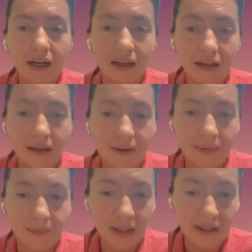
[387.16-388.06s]

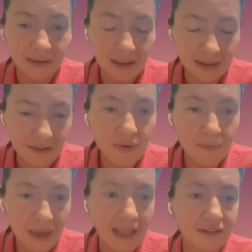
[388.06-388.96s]
And another
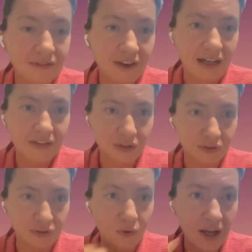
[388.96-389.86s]
main factor
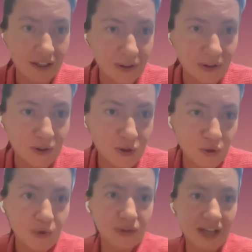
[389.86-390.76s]
of why girls
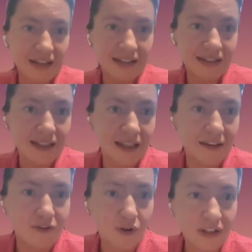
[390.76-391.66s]
choose
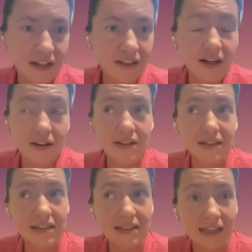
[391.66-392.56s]
ICT for their
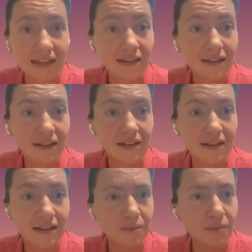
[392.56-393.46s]
careers is that
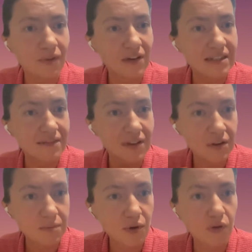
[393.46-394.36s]
it provides a
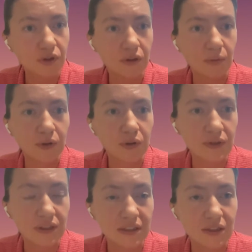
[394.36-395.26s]
very broad
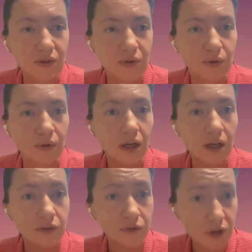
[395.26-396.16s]
opportunity to
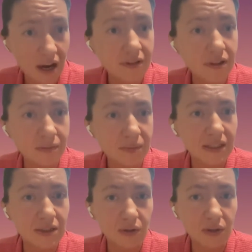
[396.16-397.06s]
travel,
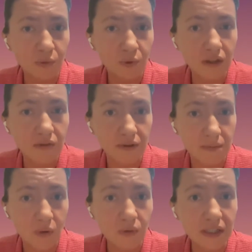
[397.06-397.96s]
because you can work
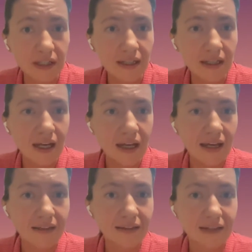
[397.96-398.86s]
remotely.
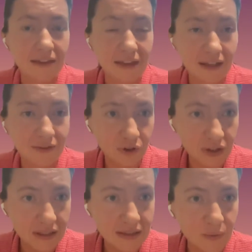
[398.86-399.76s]
And I think for
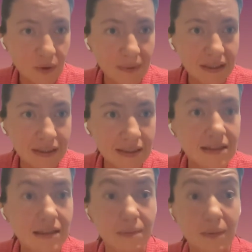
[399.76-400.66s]
girls and women, this
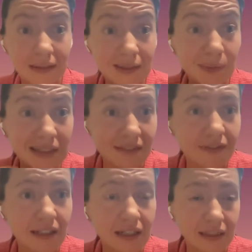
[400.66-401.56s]
is
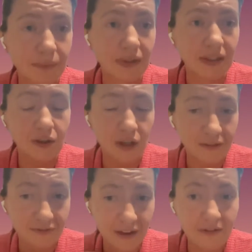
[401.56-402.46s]
specifically in a particular
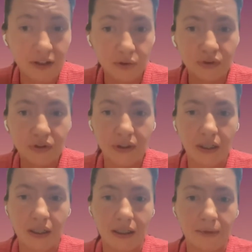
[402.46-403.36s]
a very good
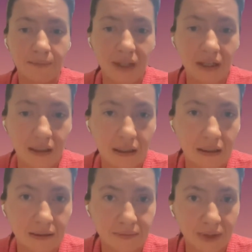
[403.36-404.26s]

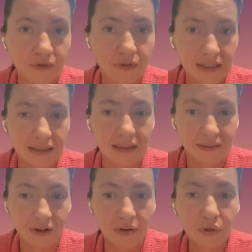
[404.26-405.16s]
reason and
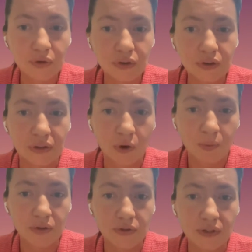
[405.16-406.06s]
a very good
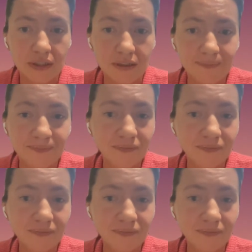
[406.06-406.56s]
opportunity.